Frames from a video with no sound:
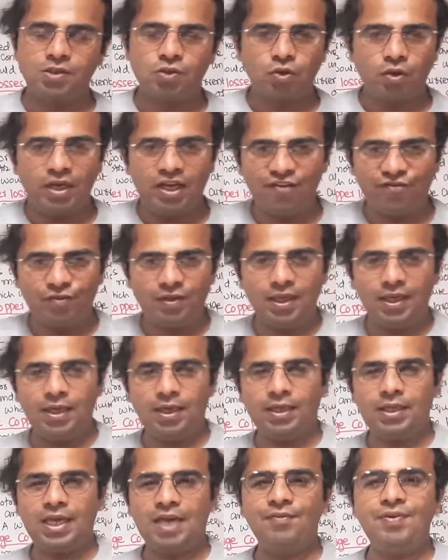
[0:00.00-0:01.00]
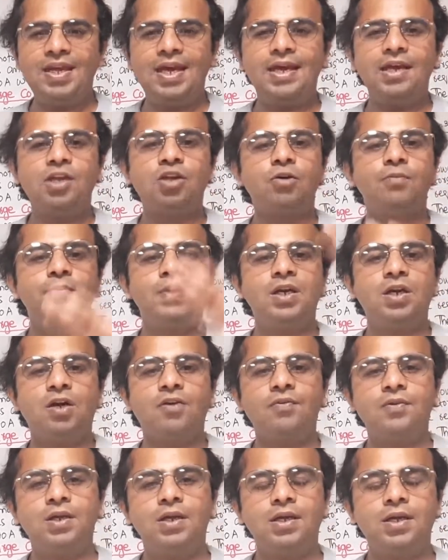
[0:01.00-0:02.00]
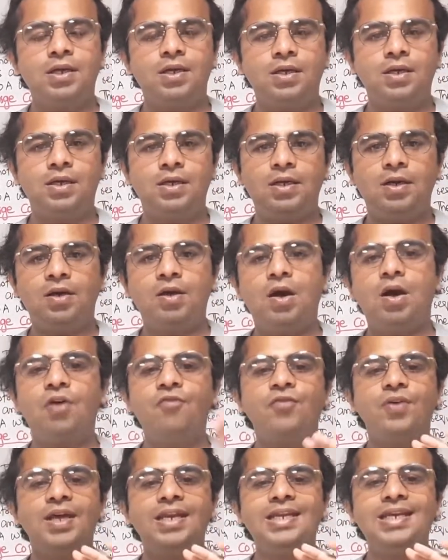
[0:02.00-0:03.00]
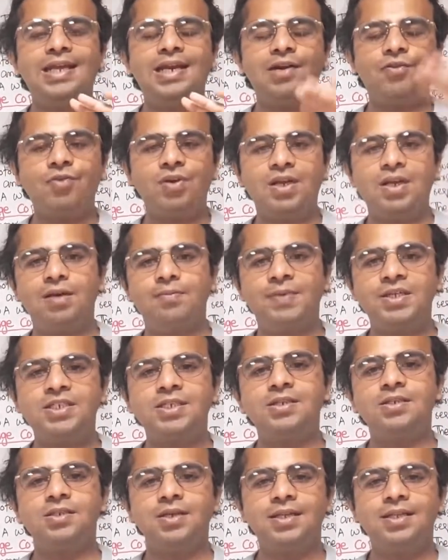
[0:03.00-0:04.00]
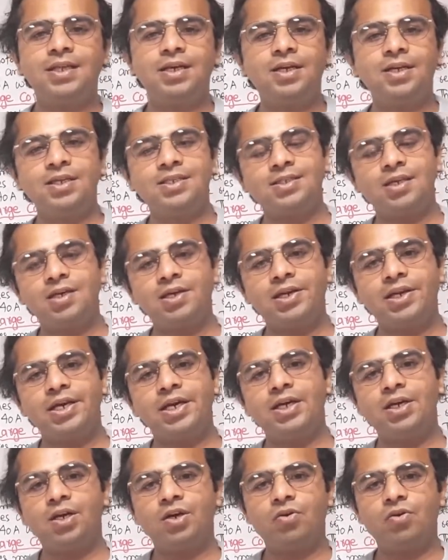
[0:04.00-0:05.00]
So if the kVA equipment of the of any electrical machines, either it is alternator,